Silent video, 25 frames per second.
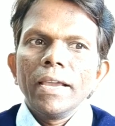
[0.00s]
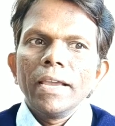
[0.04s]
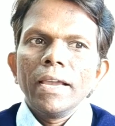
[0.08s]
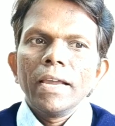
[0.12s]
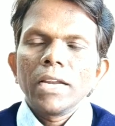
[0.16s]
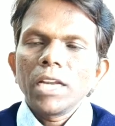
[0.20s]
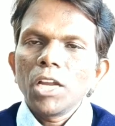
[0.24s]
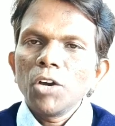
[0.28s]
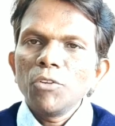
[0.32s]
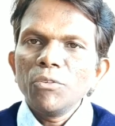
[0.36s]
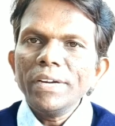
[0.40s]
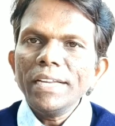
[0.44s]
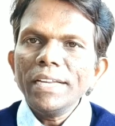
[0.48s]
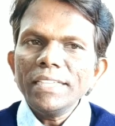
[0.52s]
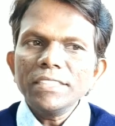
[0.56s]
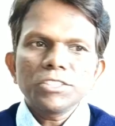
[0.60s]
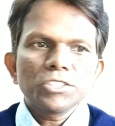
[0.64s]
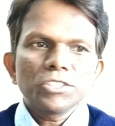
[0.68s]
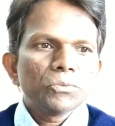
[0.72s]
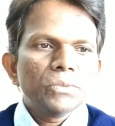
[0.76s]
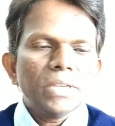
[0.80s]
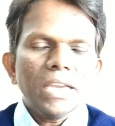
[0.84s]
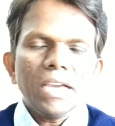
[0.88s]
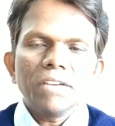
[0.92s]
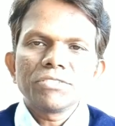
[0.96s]
Nowadays
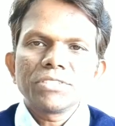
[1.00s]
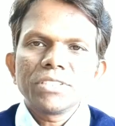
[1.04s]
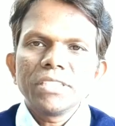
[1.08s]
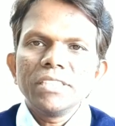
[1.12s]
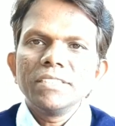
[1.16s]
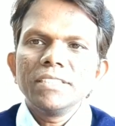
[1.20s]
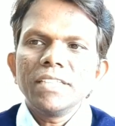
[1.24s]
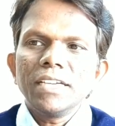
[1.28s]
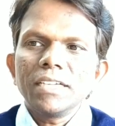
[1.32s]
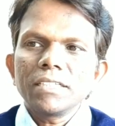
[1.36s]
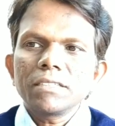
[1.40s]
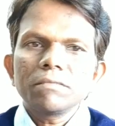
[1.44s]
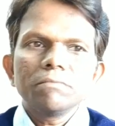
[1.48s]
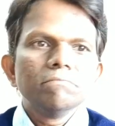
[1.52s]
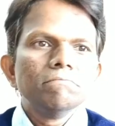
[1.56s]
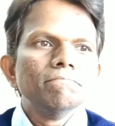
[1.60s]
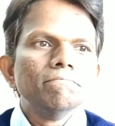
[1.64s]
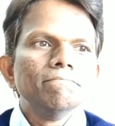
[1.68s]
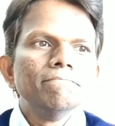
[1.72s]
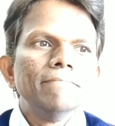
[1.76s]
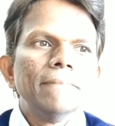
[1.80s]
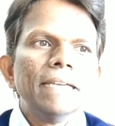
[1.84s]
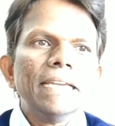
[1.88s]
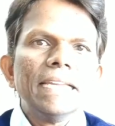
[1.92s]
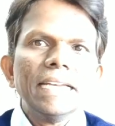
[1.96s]
we have seen that
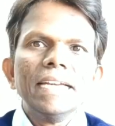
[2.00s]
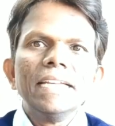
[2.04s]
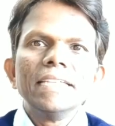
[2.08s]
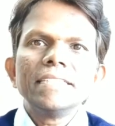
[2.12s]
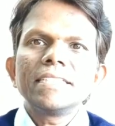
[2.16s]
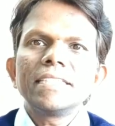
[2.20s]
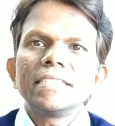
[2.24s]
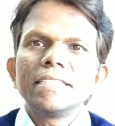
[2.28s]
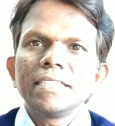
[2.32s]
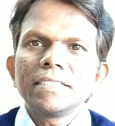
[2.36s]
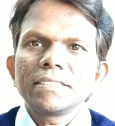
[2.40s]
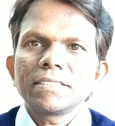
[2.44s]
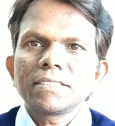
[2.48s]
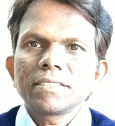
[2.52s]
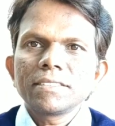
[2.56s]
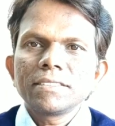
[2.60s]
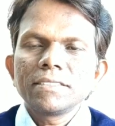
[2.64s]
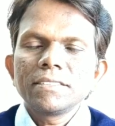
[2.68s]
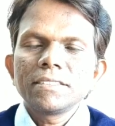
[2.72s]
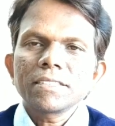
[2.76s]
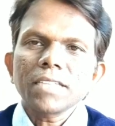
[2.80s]
many diseases